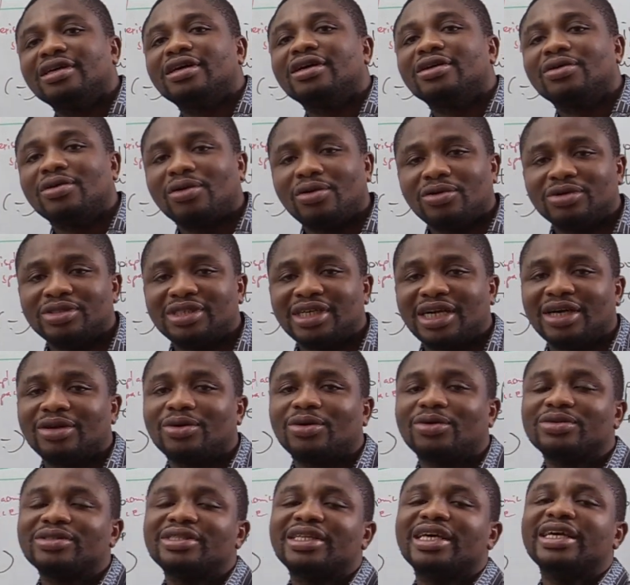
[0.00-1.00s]
a culture
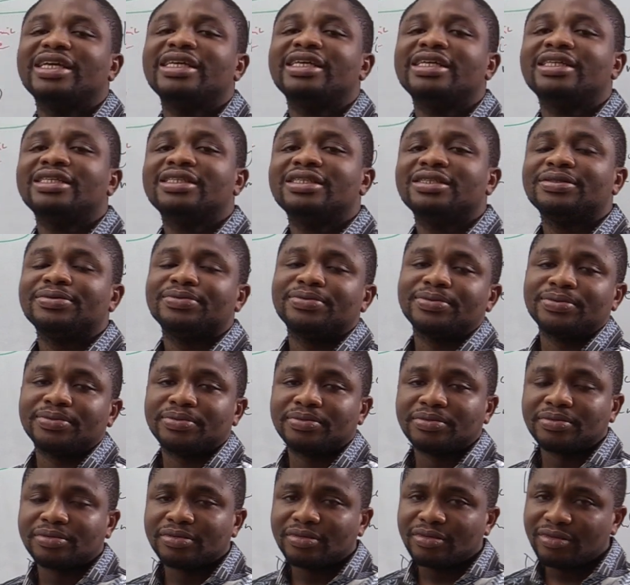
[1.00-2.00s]
containing
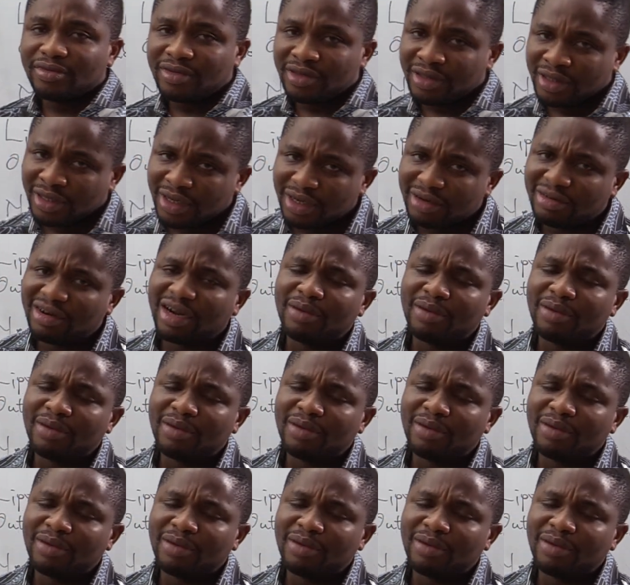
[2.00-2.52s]
a